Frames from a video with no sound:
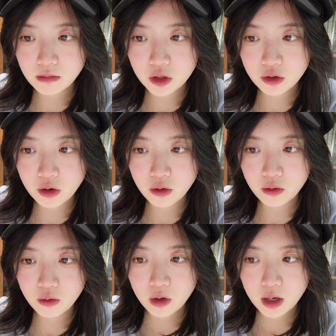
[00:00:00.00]

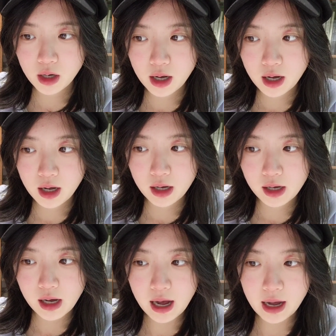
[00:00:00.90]
So
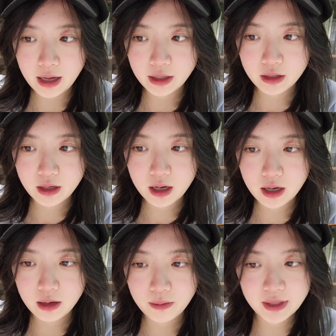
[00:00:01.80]

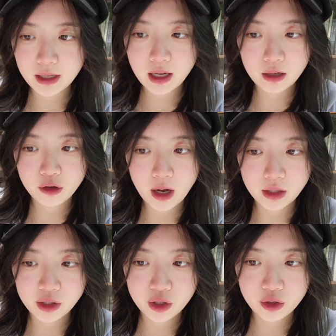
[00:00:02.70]
I basically I
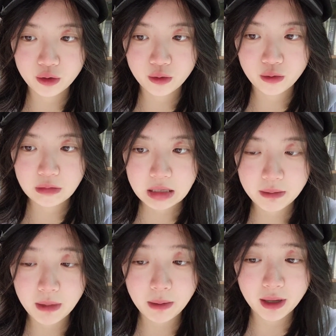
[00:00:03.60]
tried to
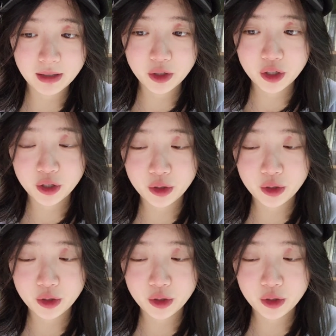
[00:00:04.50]
try my best